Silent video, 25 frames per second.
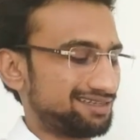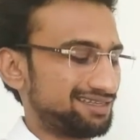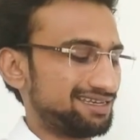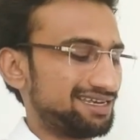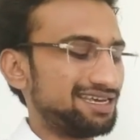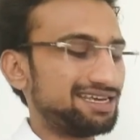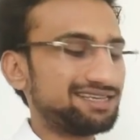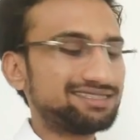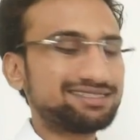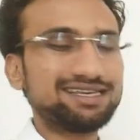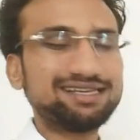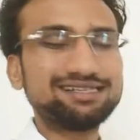
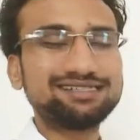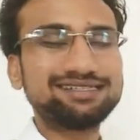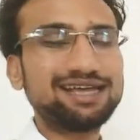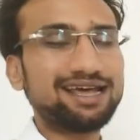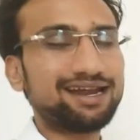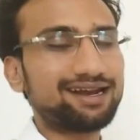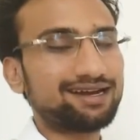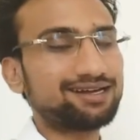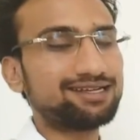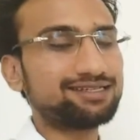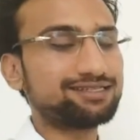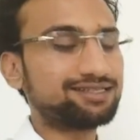He
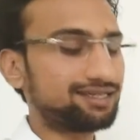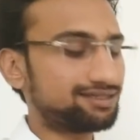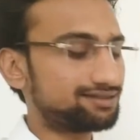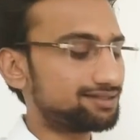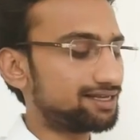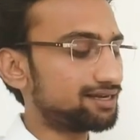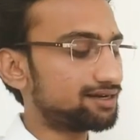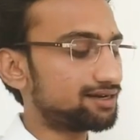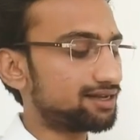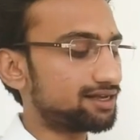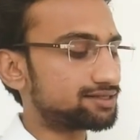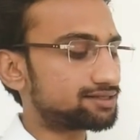directly says
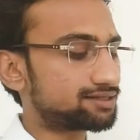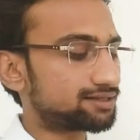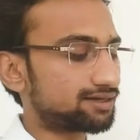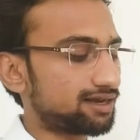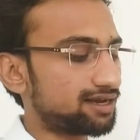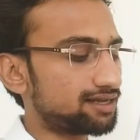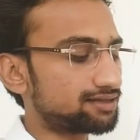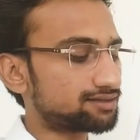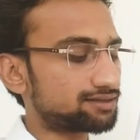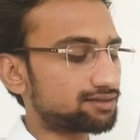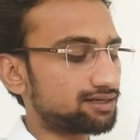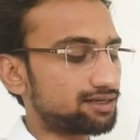that
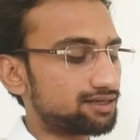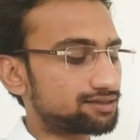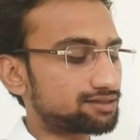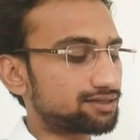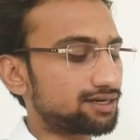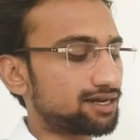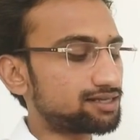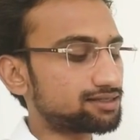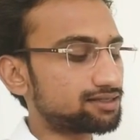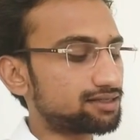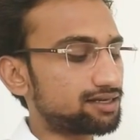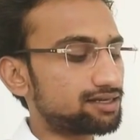stress
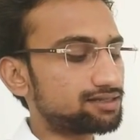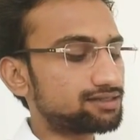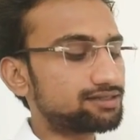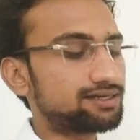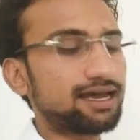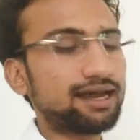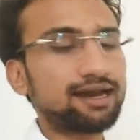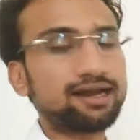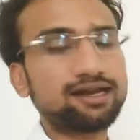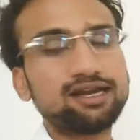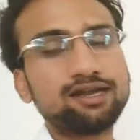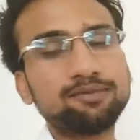is
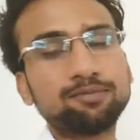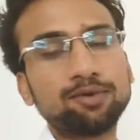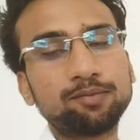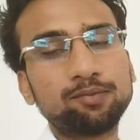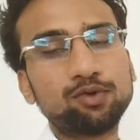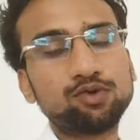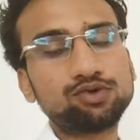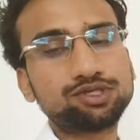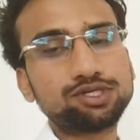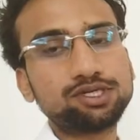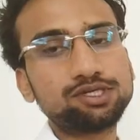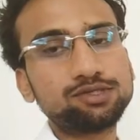directly
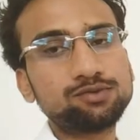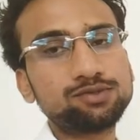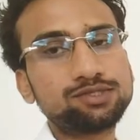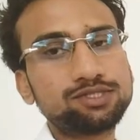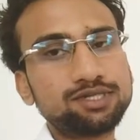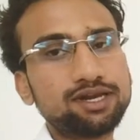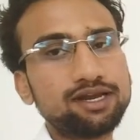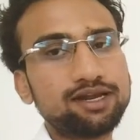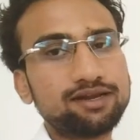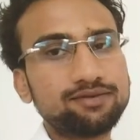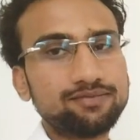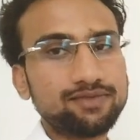proportional to
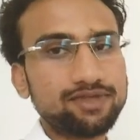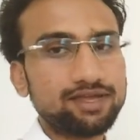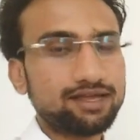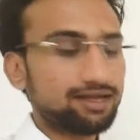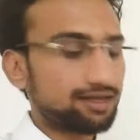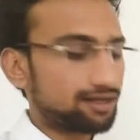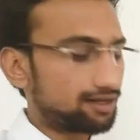strain.